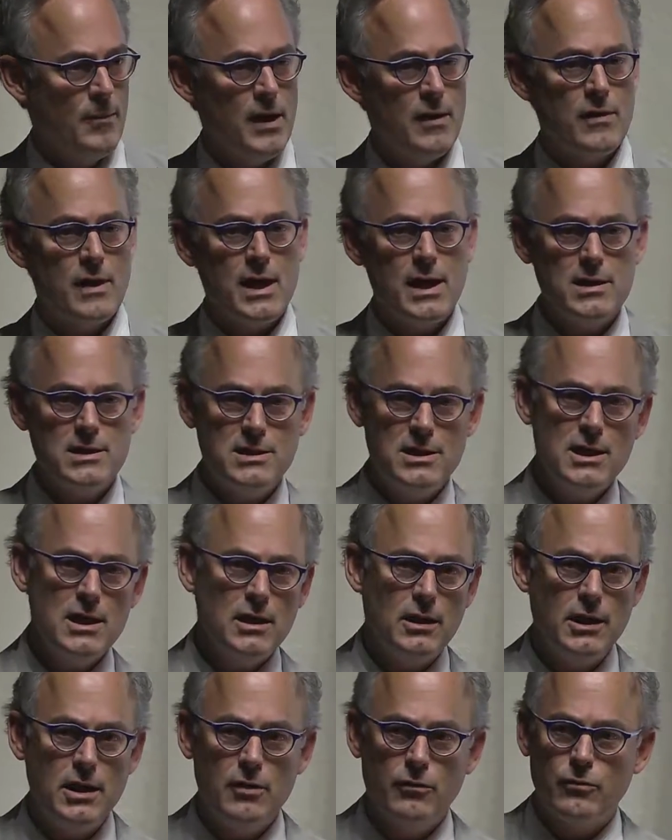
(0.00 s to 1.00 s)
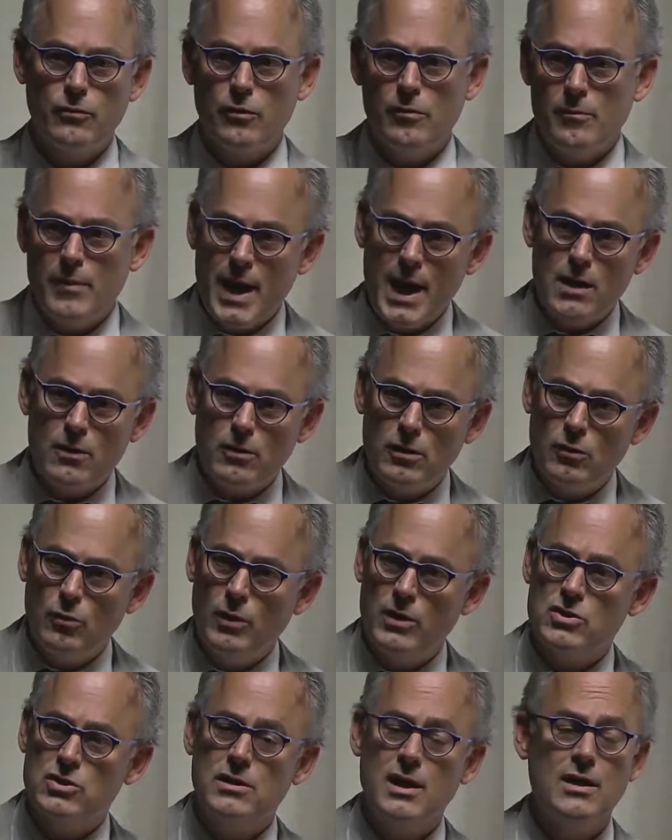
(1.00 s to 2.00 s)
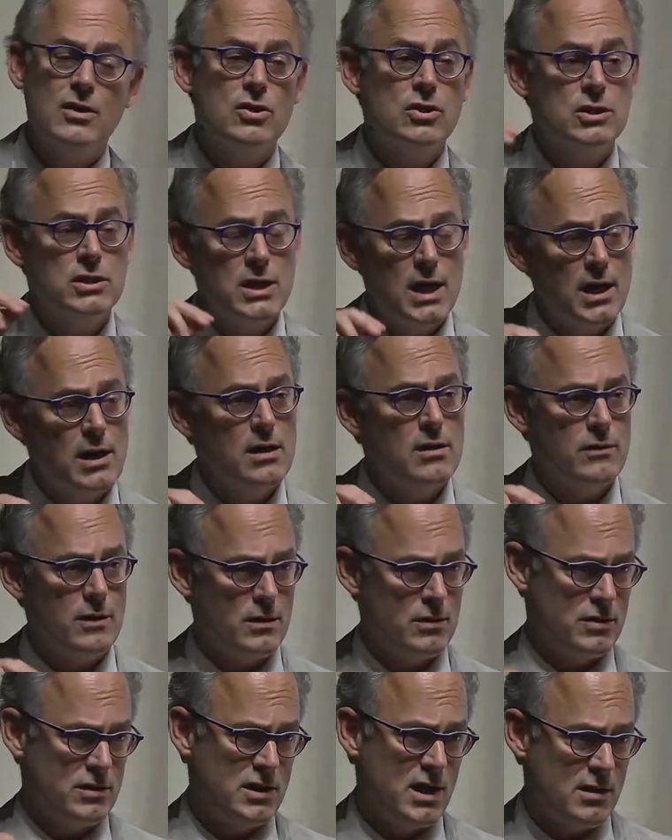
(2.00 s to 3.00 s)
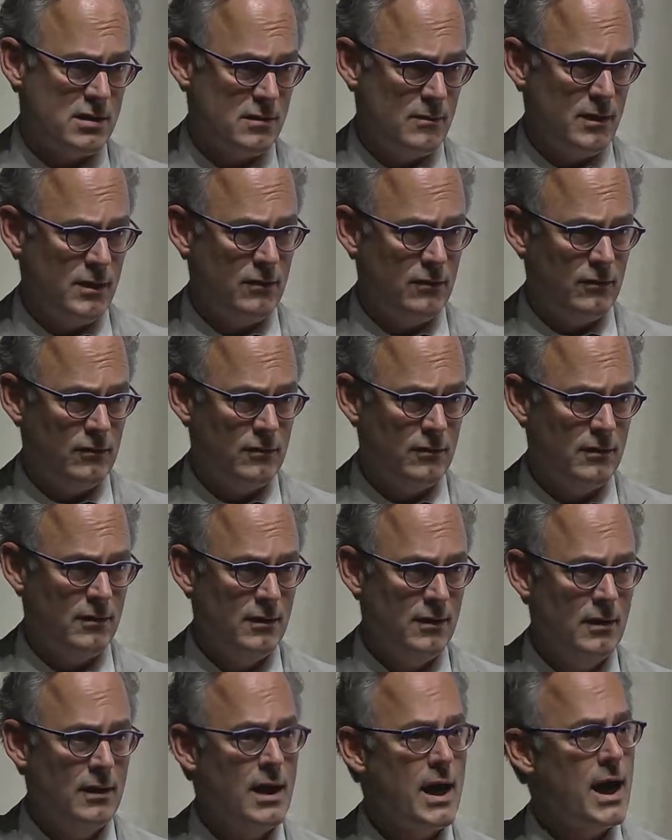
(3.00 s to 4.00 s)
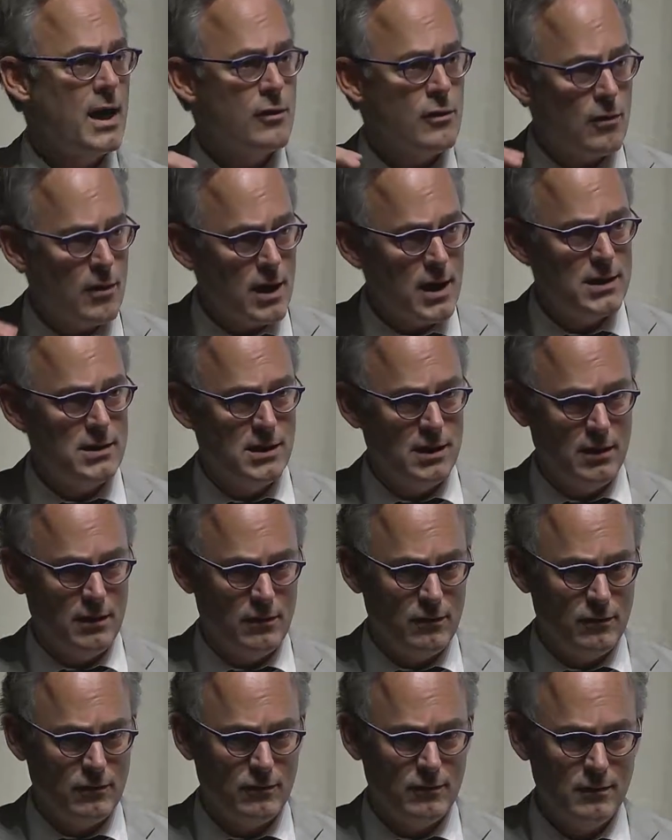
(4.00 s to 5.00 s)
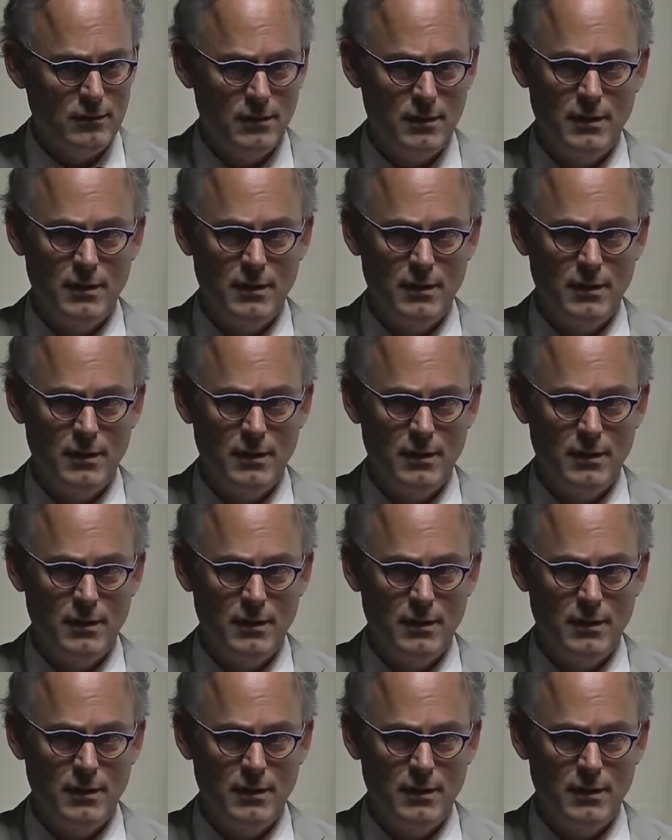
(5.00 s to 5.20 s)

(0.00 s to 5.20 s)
And then, ideally, through the manner in which they share their sentiments and their ideas,